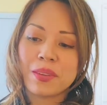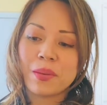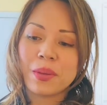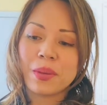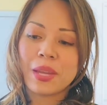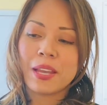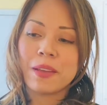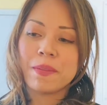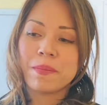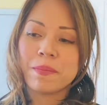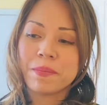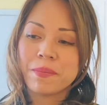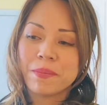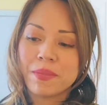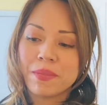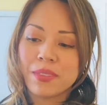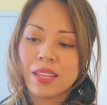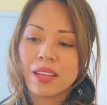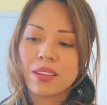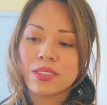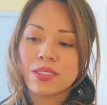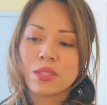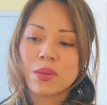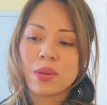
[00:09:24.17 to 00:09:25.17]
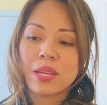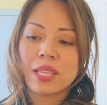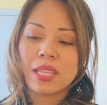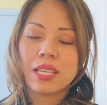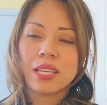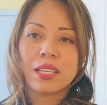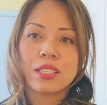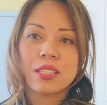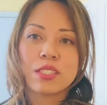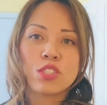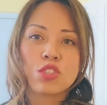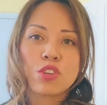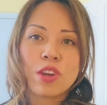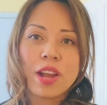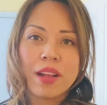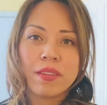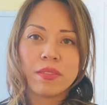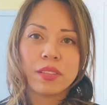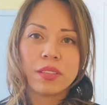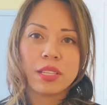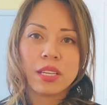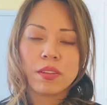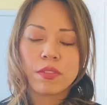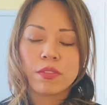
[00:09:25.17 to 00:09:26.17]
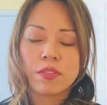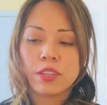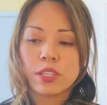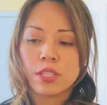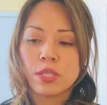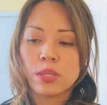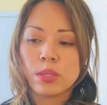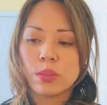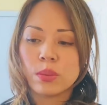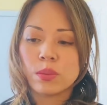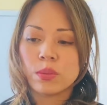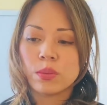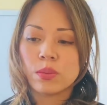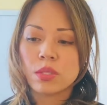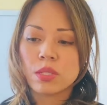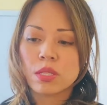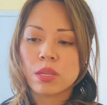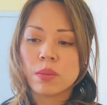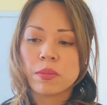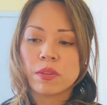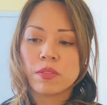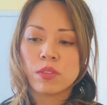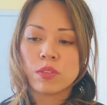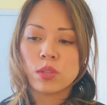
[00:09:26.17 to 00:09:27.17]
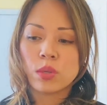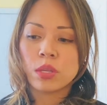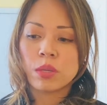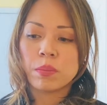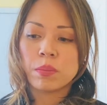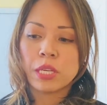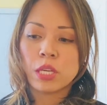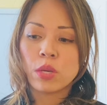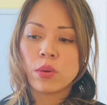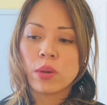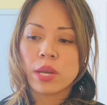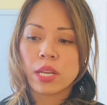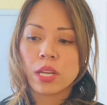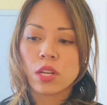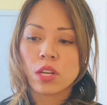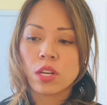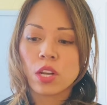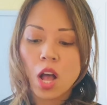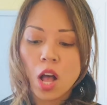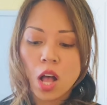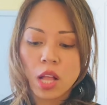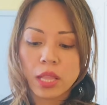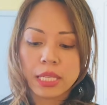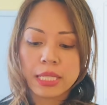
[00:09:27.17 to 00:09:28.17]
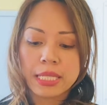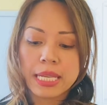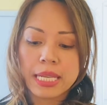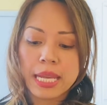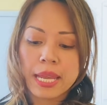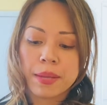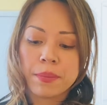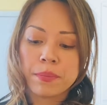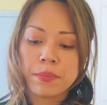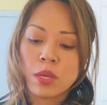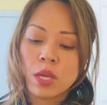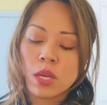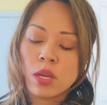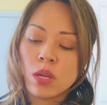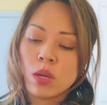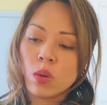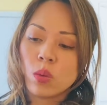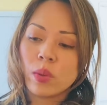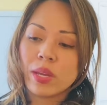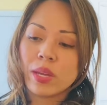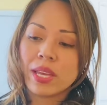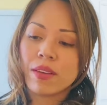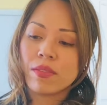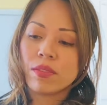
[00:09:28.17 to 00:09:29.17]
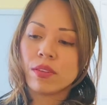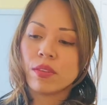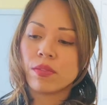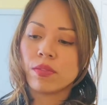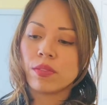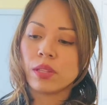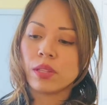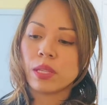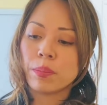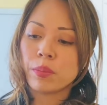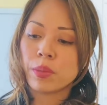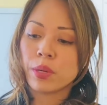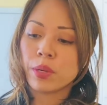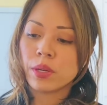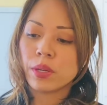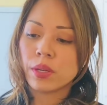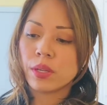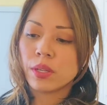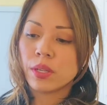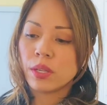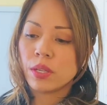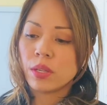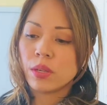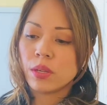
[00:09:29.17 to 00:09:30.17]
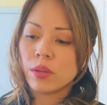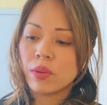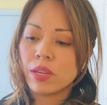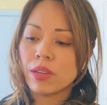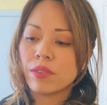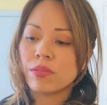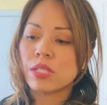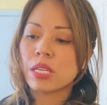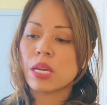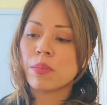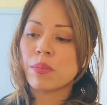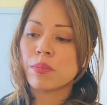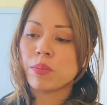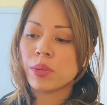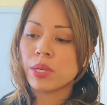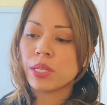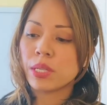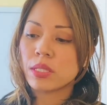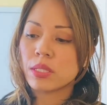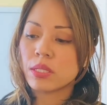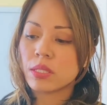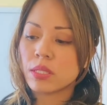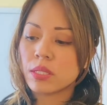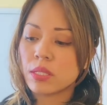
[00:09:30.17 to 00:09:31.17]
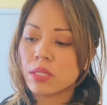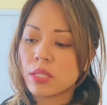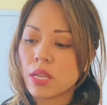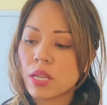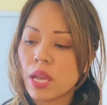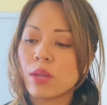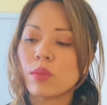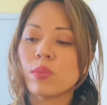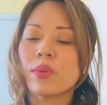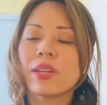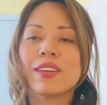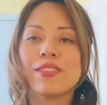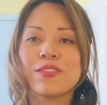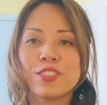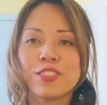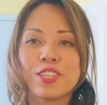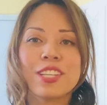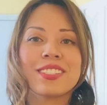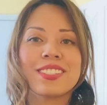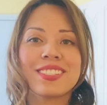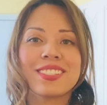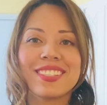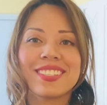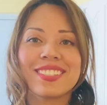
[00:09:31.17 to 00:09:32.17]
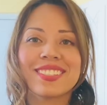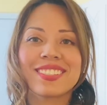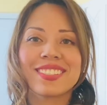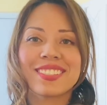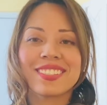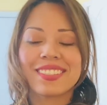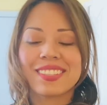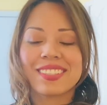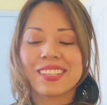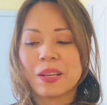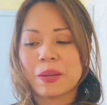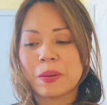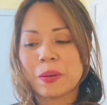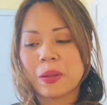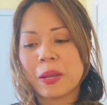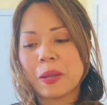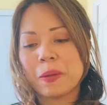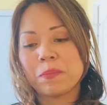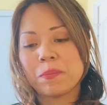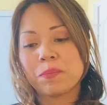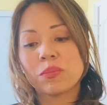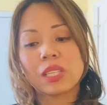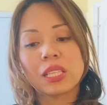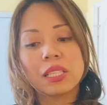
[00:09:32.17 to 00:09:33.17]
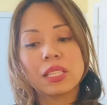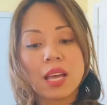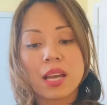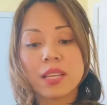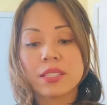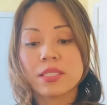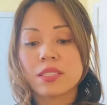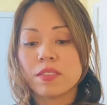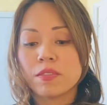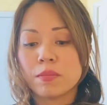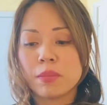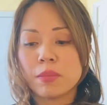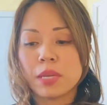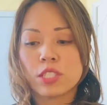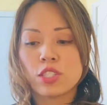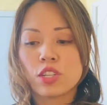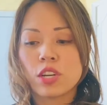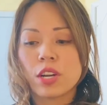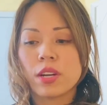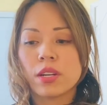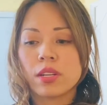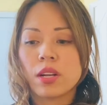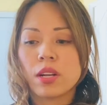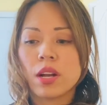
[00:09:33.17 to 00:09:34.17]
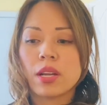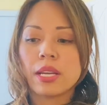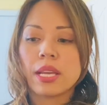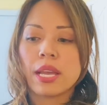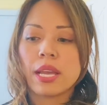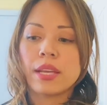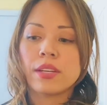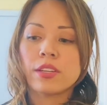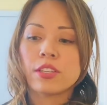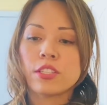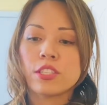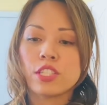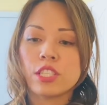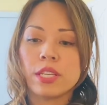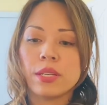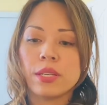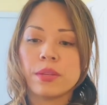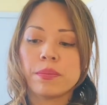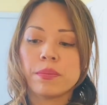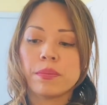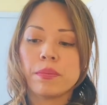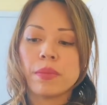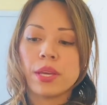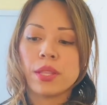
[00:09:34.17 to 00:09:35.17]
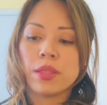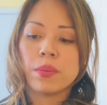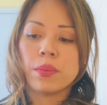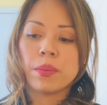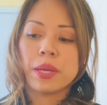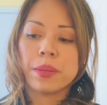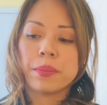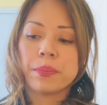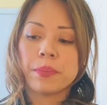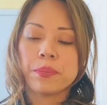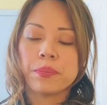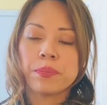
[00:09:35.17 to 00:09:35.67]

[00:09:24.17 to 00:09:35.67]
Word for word: okay? Also, I think it's traveling for you. Some of you could be going on holiday. We have a flipper, we have temperance, and we have justice, okay? Lots of major arcana energy, by the way.